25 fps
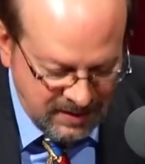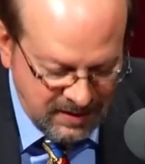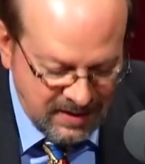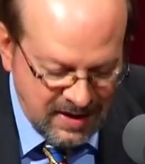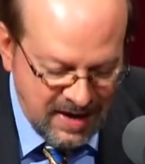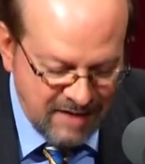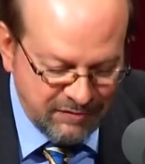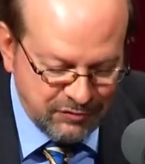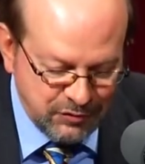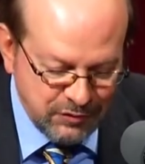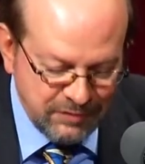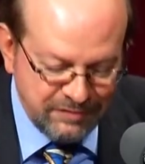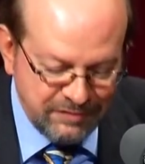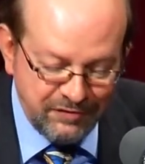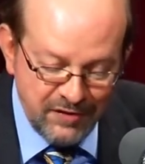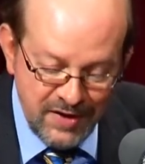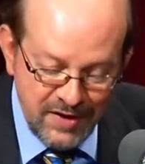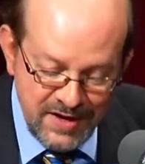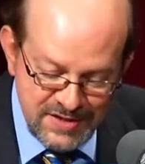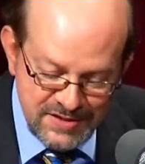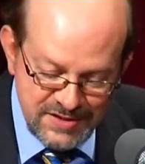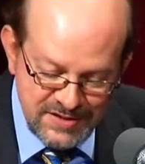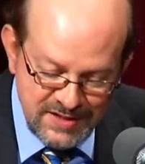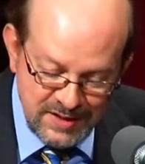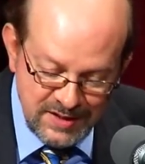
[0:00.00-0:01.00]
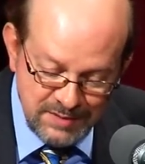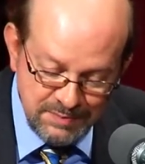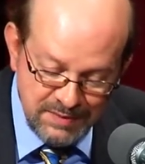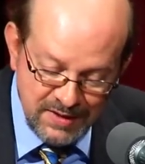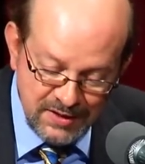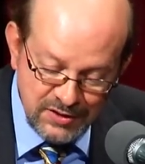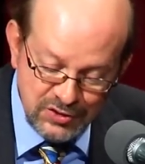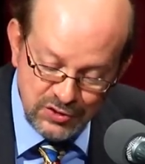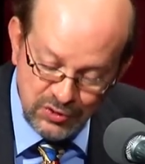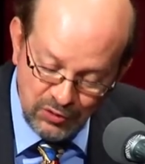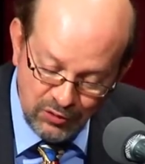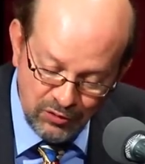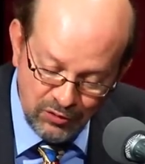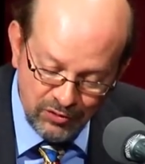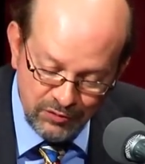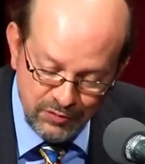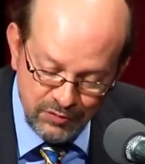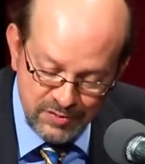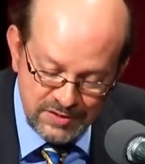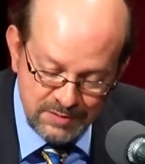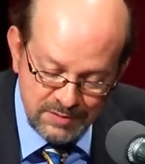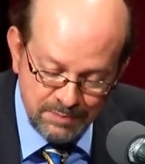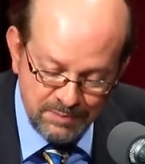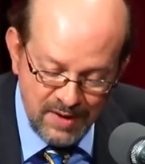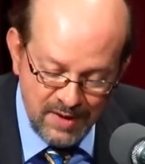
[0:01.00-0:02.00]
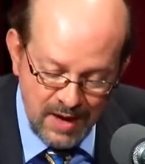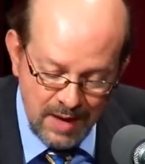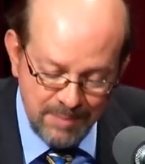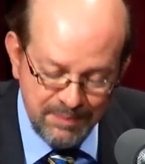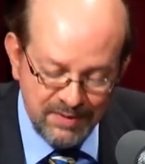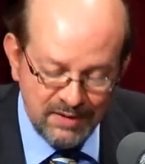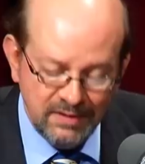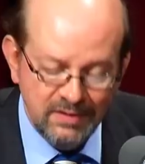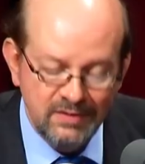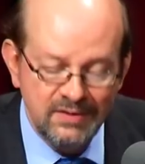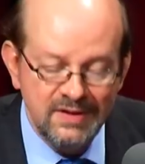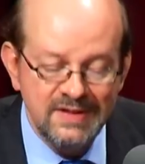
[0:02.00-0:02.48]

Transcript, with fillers: after a phrase he'd been told was a popular